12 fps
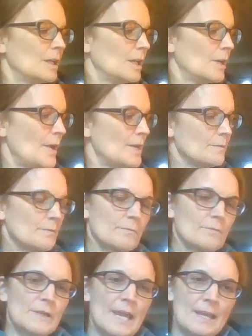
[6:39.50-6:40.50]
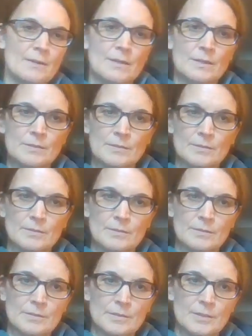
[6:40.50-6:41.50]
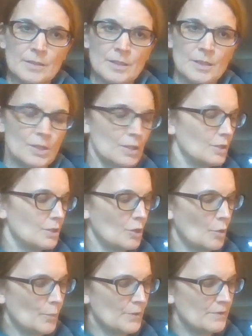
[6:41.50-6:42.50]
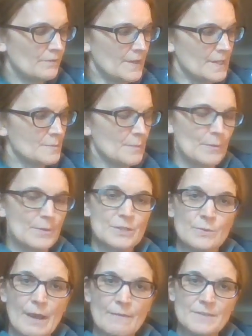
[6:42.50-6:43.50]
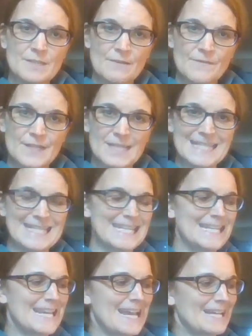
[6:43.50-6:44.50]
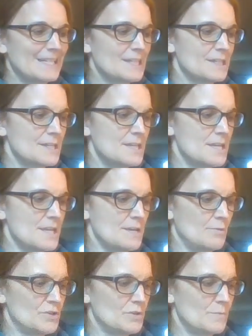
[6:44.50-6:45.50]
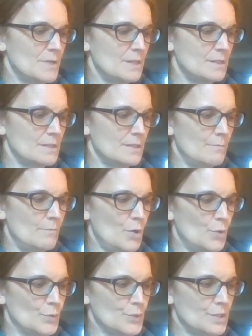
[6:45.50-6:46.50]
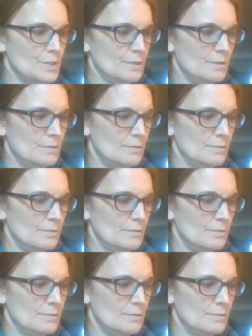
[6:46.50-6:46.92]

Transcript: All right, again, no prefix, but we do have suffix est, which means the most.